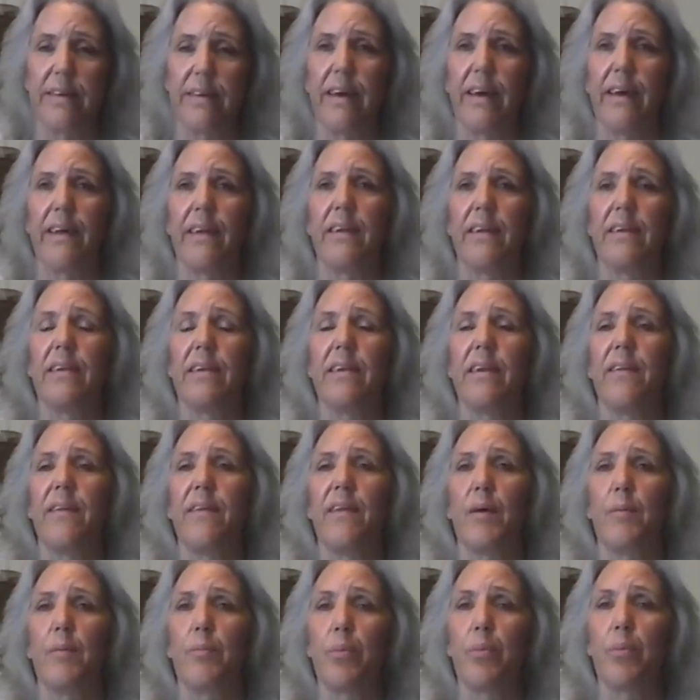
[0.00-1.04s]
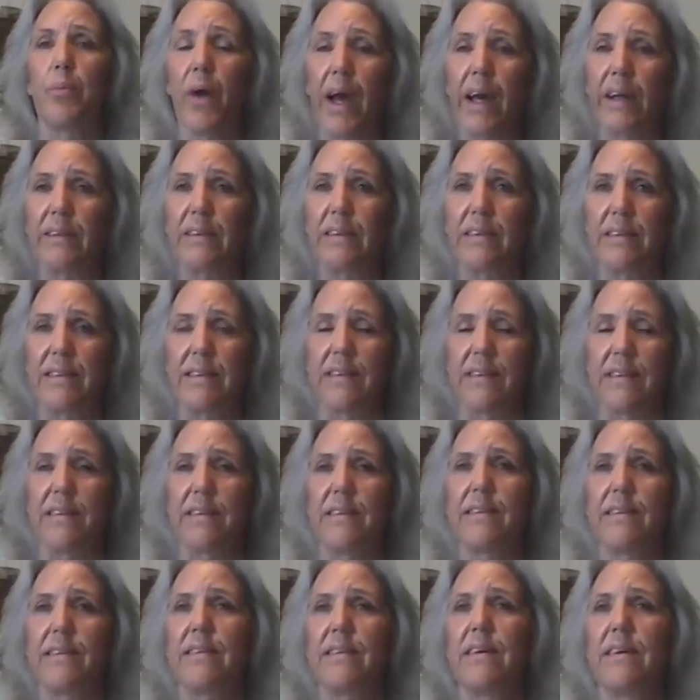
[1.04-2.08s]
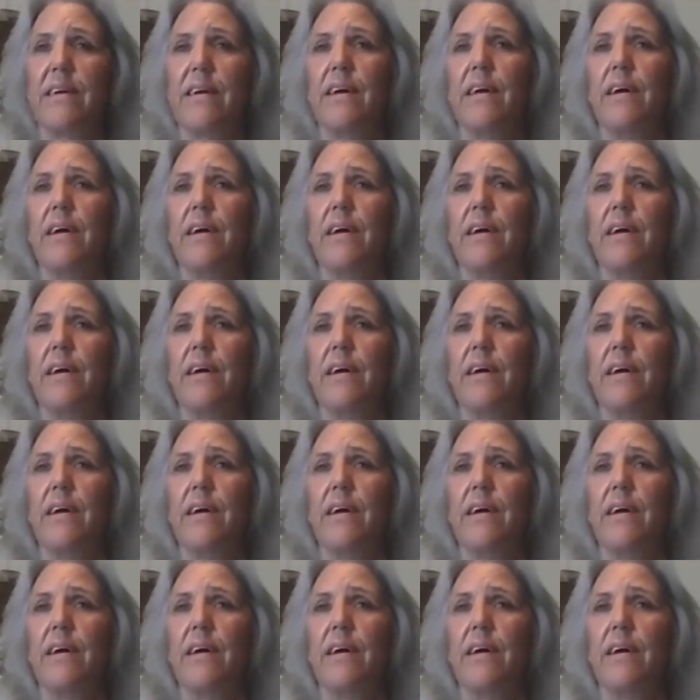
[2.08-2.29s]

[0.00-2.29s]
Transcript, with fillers: and the practices